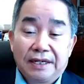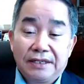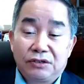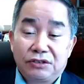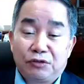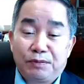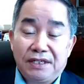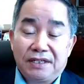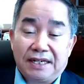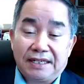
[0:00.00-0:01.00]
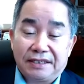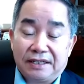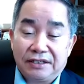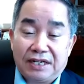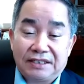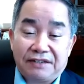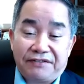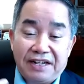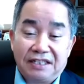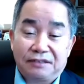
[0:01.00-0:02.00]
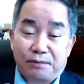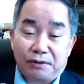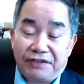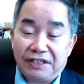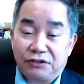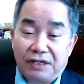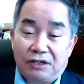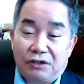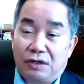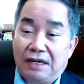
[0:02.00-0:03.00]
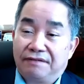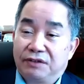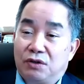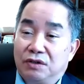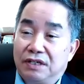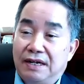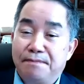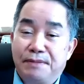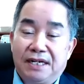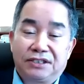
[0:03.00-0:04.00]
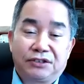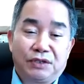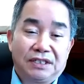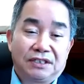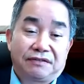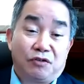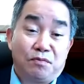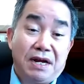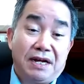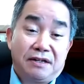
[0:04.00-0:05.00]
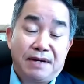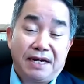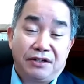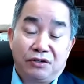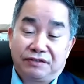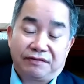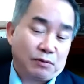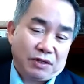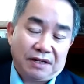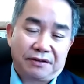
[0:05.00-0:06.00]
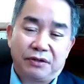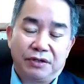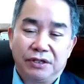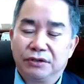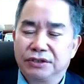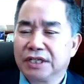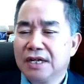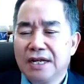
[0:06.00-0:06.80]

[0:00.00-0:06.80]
It used to be that, as a finance professor, I've taught MBA students for many, many years, for more than 30 years.